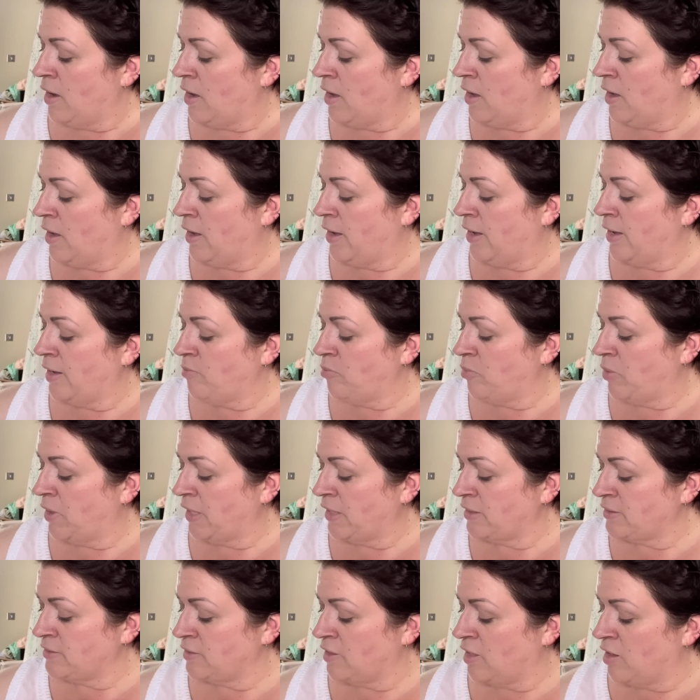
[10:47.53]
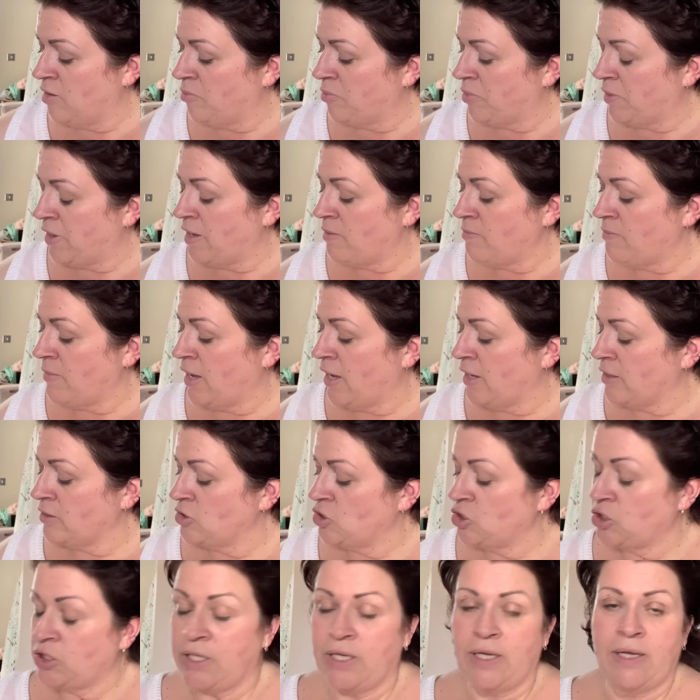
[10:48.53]
I picked up a
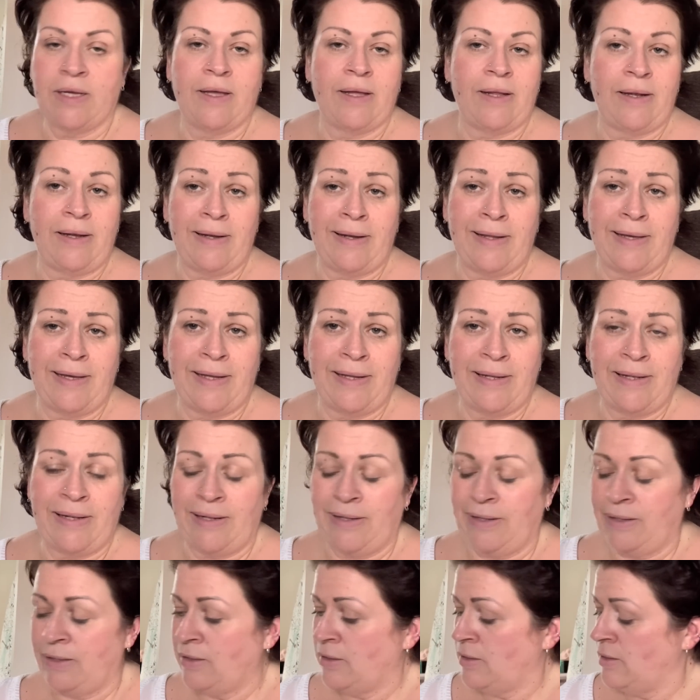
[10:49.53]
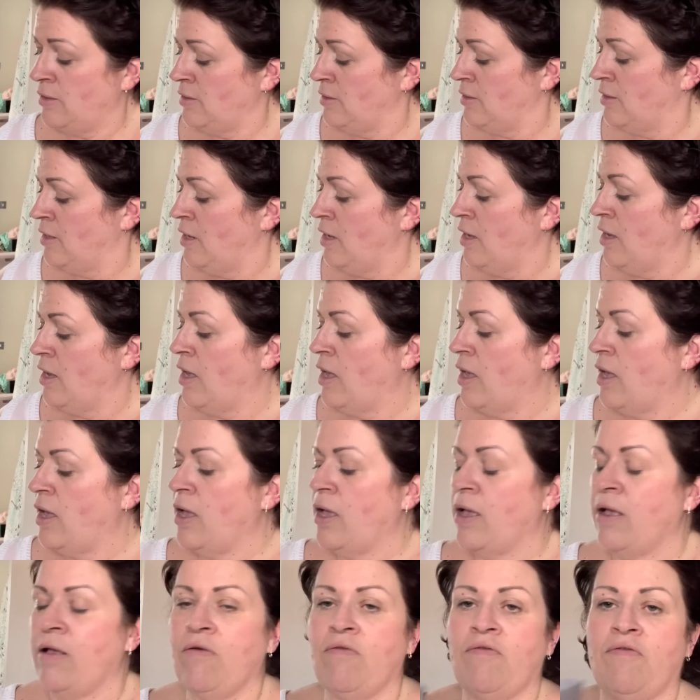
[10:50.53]
matching ladle
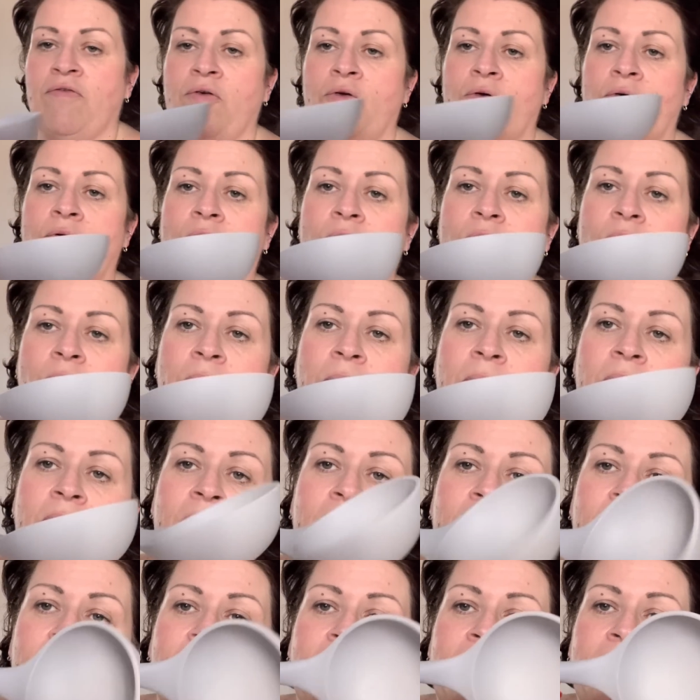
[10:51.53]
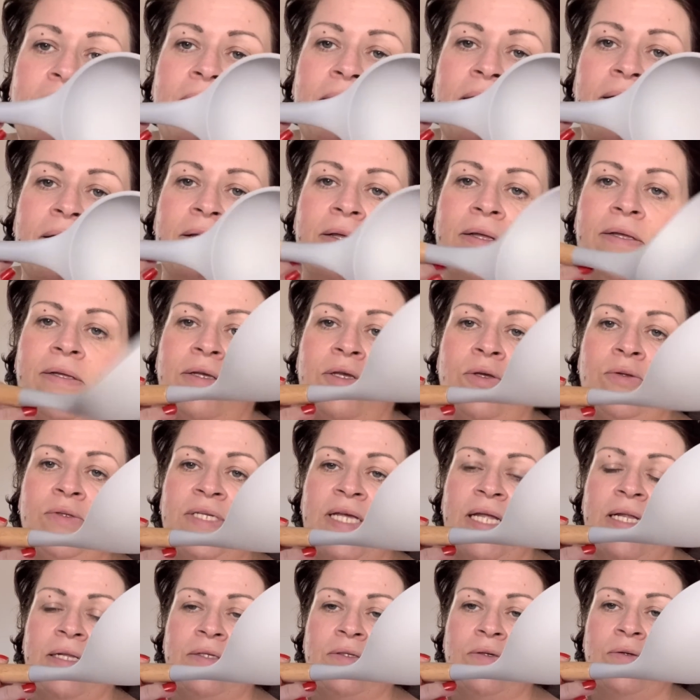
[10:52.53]
for my
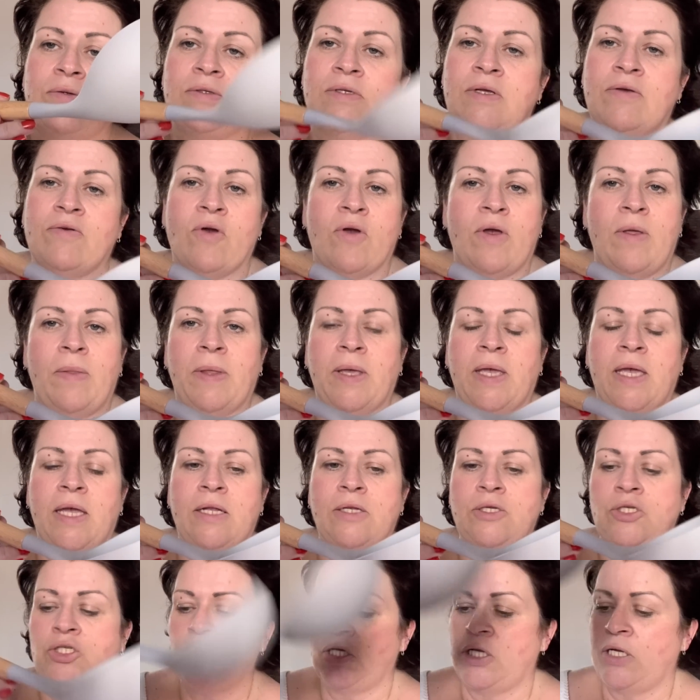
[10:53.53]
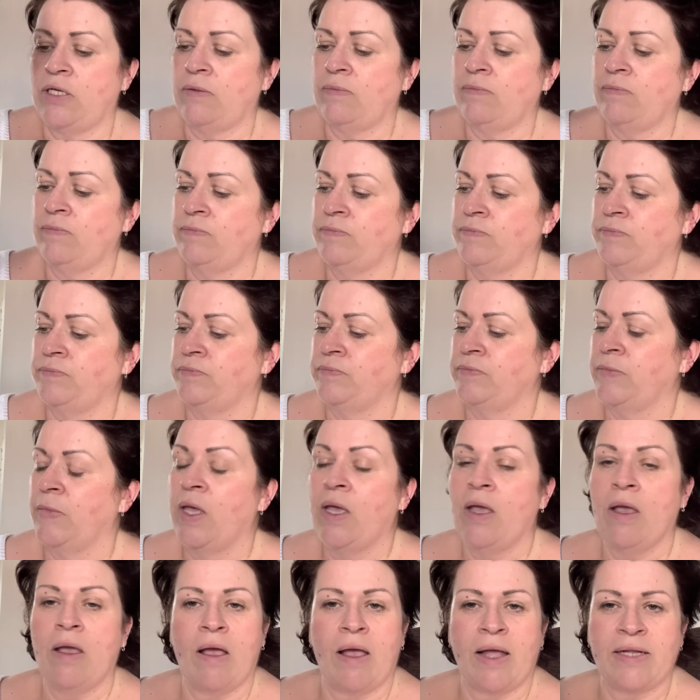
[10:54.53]
utensils I've got in the kitchen.
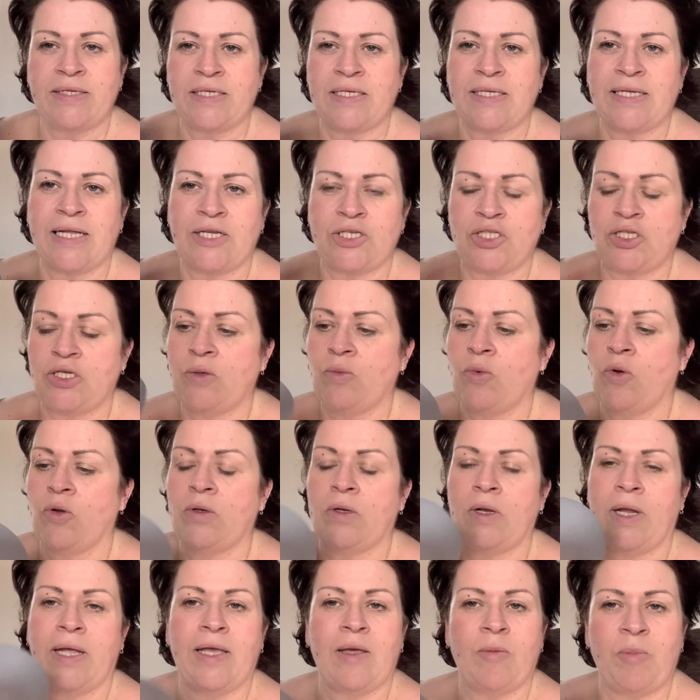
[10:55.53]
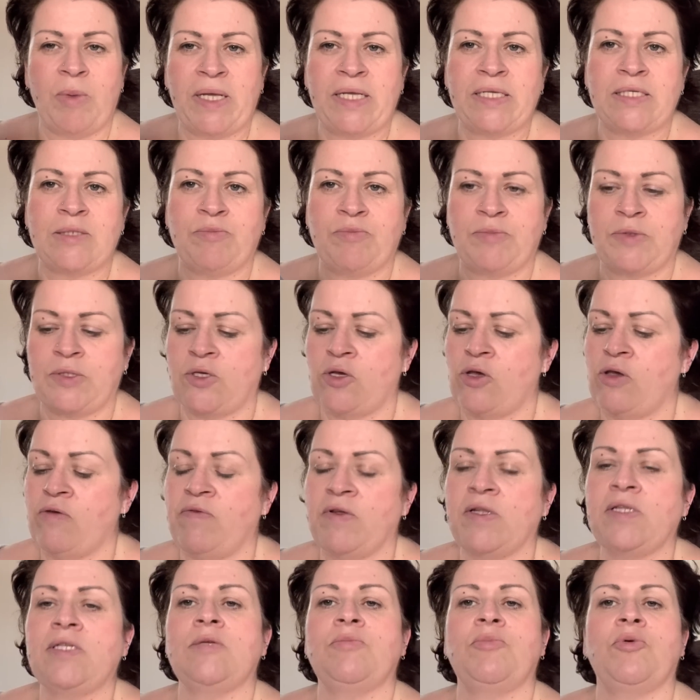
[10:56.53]
I did actually want like a big
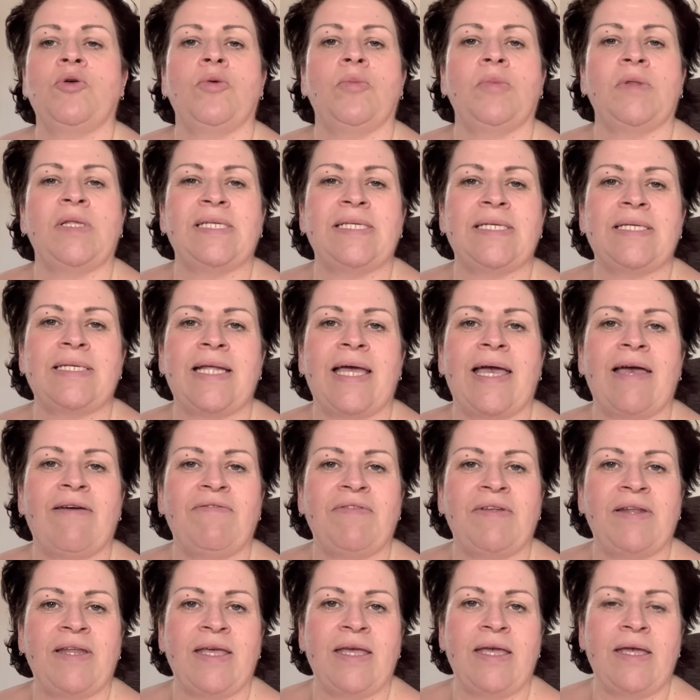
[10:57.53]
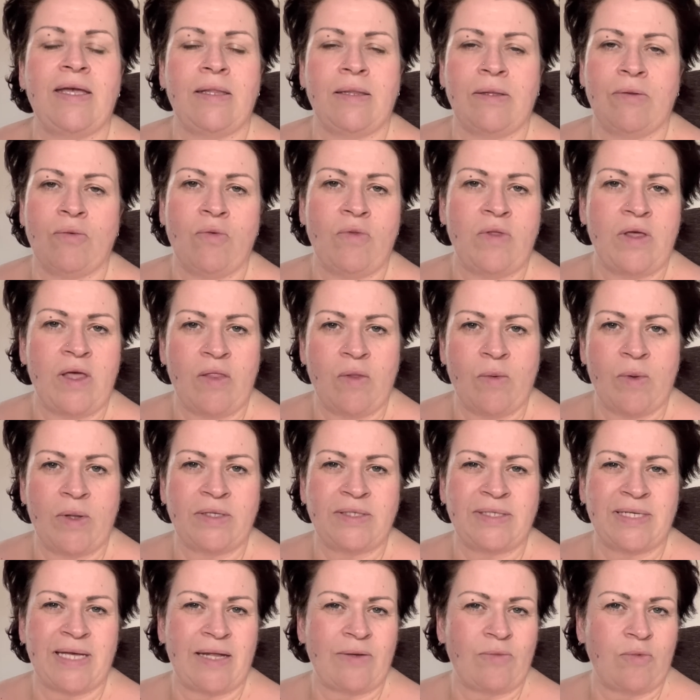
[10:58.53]
serving spoon, but they didn't have any, and all the other
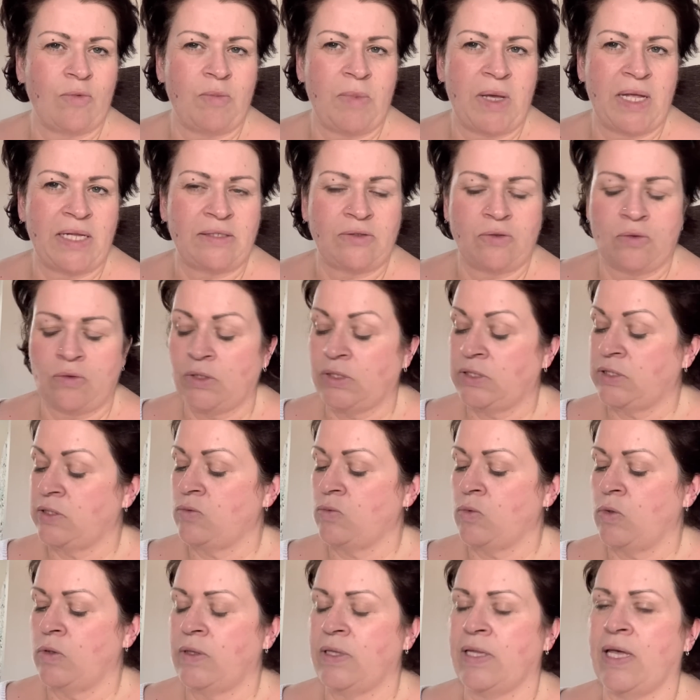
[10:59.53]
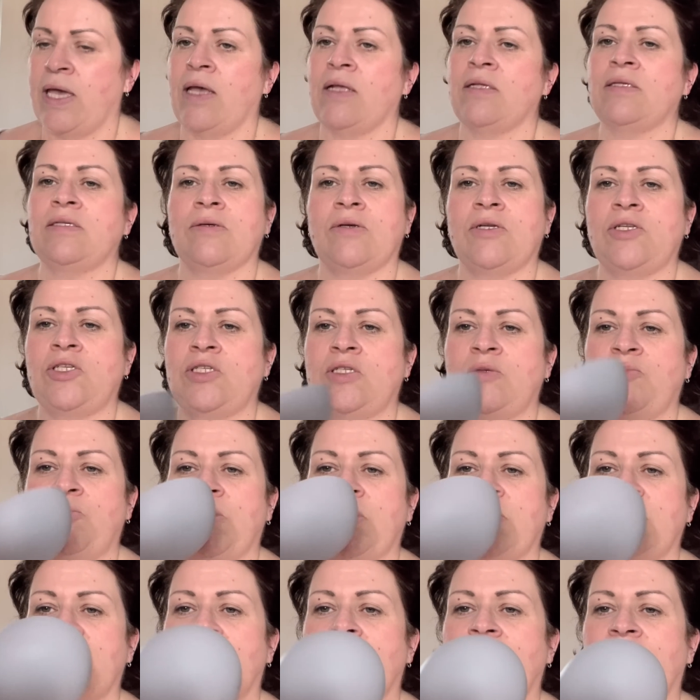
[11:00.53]
ones I had were metal and I didn't want that, so I just
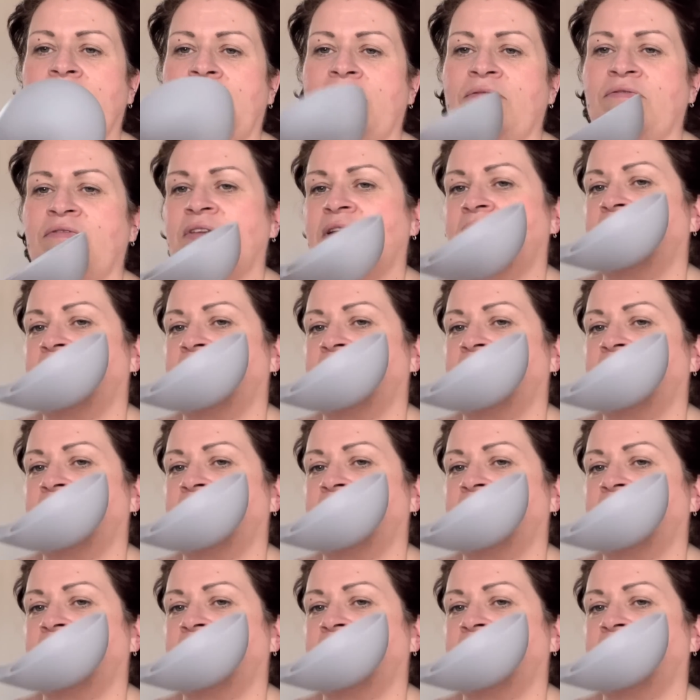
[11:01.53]
picked up that for